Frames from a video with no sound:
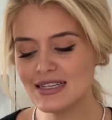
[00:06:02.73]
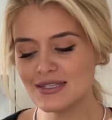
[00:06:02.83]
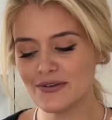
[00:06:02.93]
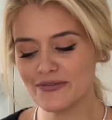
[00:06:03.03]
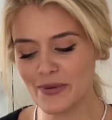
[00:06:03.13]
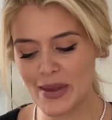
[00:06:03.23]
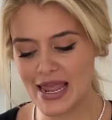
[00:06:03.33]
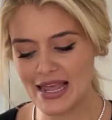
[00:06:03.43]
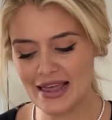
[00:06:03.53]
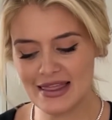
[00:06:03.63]
so for
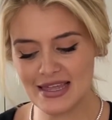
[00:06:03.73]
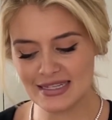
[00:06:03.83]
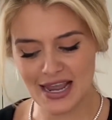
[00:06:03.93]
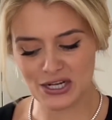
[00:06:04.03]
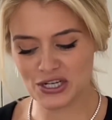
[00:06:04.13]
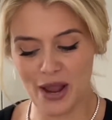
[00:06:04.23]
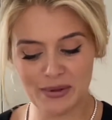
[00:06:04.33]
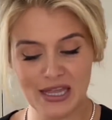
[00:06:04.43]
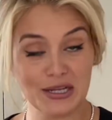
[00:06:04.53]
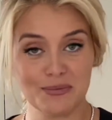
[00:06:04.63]
me, this actually, I
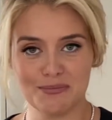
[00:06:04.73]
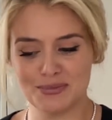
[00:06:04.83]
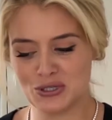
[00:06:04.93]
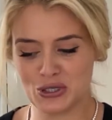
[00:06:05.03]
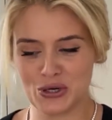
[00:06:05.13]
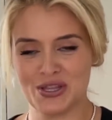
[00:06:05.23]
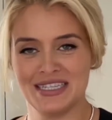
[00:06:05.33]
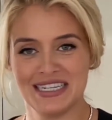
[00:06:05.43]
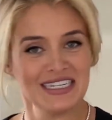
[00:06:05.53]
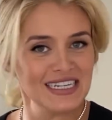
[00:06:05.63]
would like stir
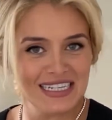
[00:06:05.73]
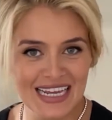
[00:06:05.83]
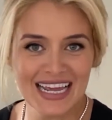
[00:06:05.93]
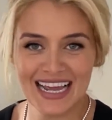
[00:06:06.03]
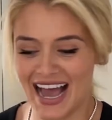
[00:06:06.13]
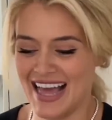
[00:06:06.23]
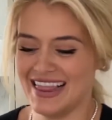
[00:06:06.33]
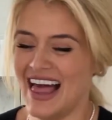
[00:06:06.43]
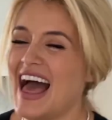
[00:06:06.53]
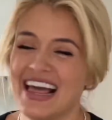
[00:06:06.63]
this into tea.
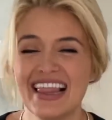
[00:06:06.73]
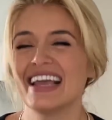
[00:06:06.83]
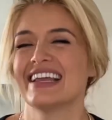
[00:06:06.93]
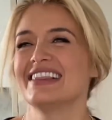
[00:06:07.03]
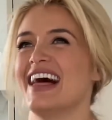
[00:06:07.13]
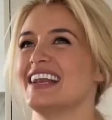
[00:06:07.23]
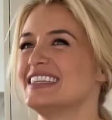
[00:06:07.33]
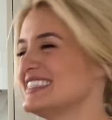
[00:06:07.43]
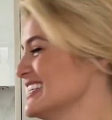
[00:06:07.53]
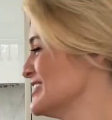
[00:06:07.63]
I like it a lot,
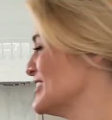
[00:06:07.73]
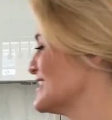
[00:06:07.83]
it's delicious.